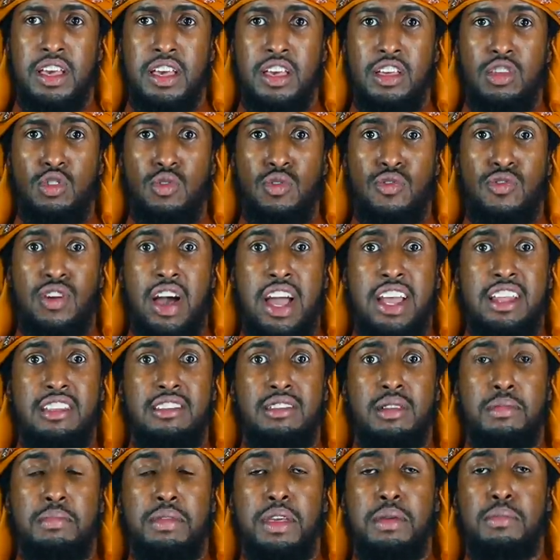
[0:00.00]
you find
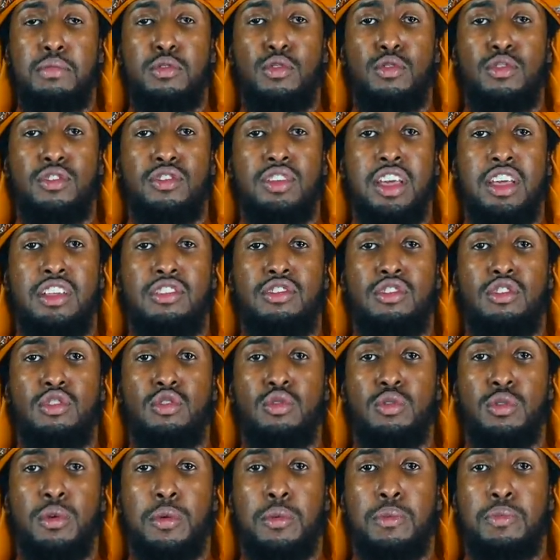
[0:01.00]
some people say to
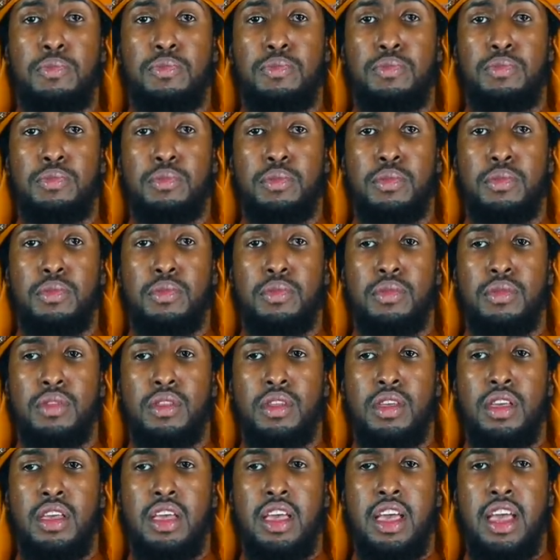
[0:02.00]
you
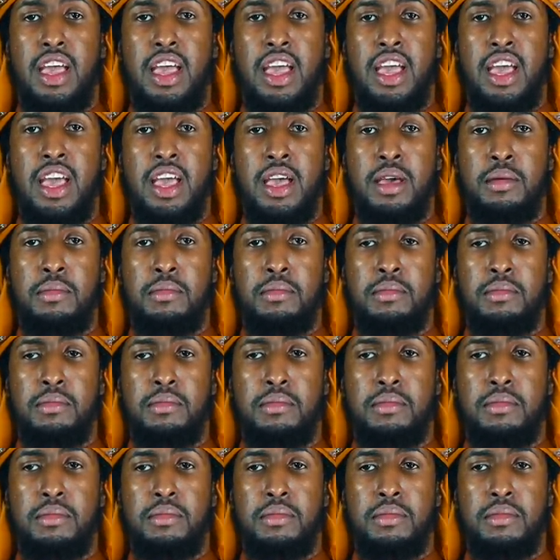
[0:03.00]
um,
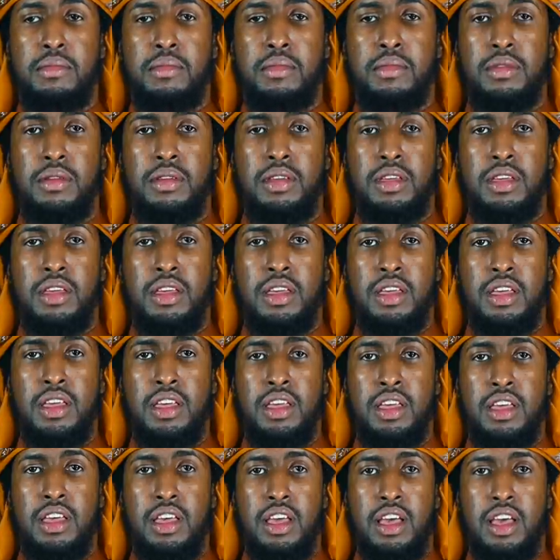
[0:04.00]

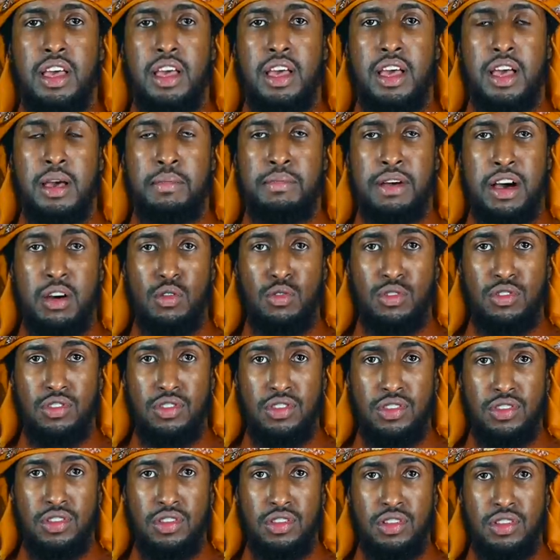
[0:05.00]
uh,
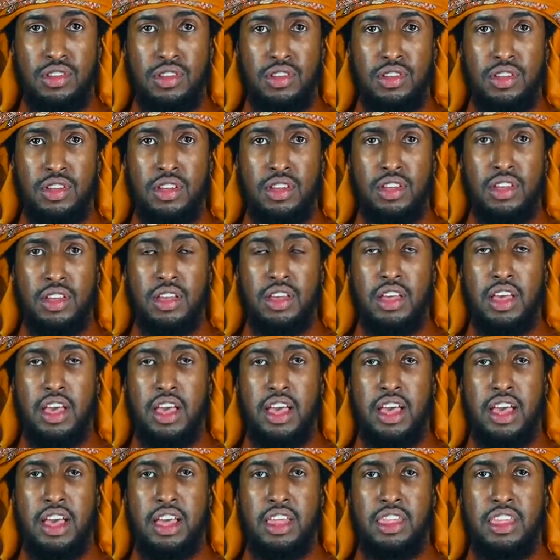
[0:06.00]
about
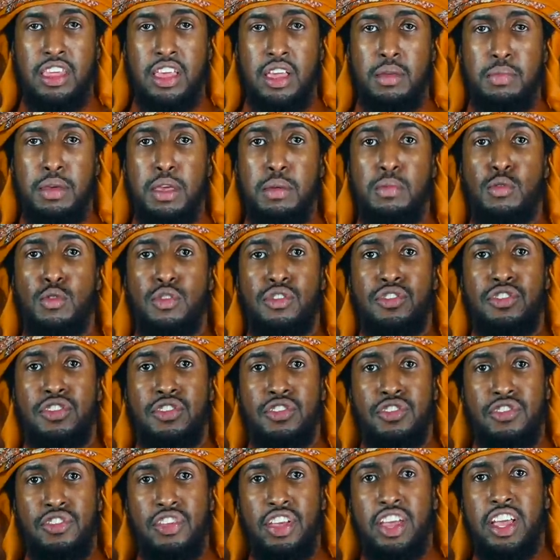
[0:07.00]
uh, the people
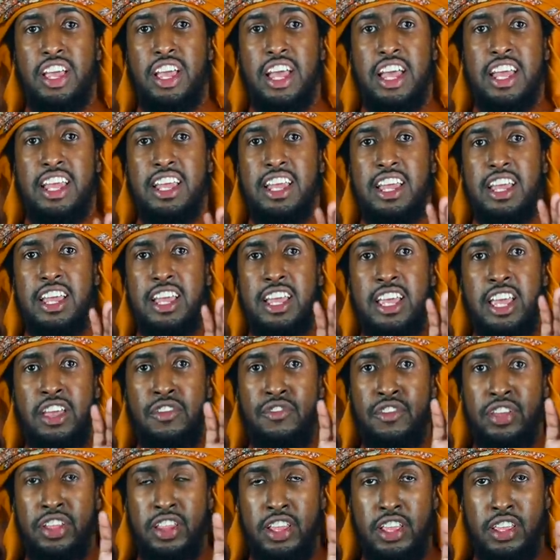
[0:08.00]
sincere in
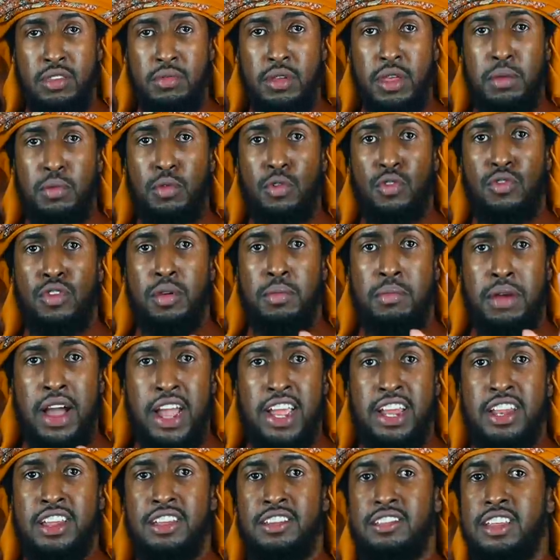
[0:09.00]
giving these people
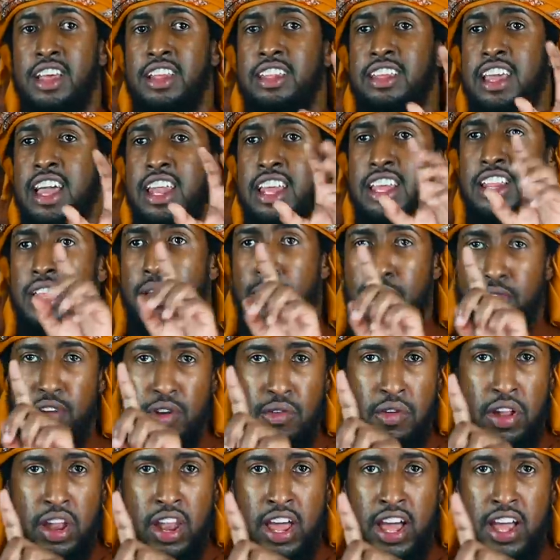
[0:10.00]
reminders and telling them
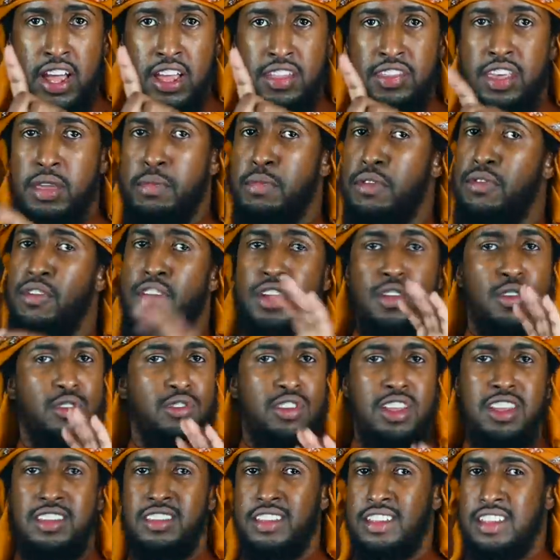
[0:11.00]
fear Allah, they prefer not
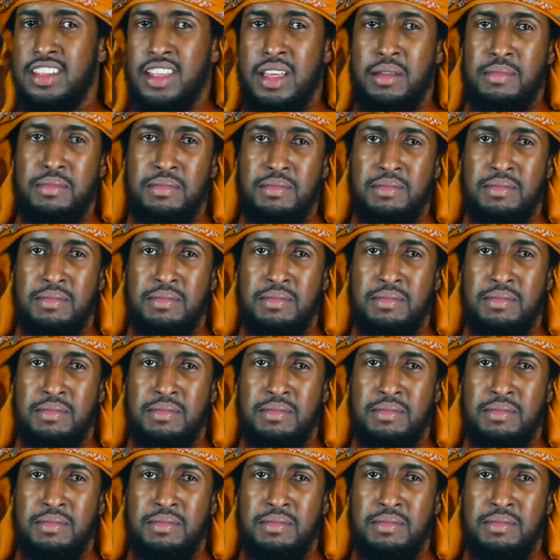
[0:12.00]
to listen to them.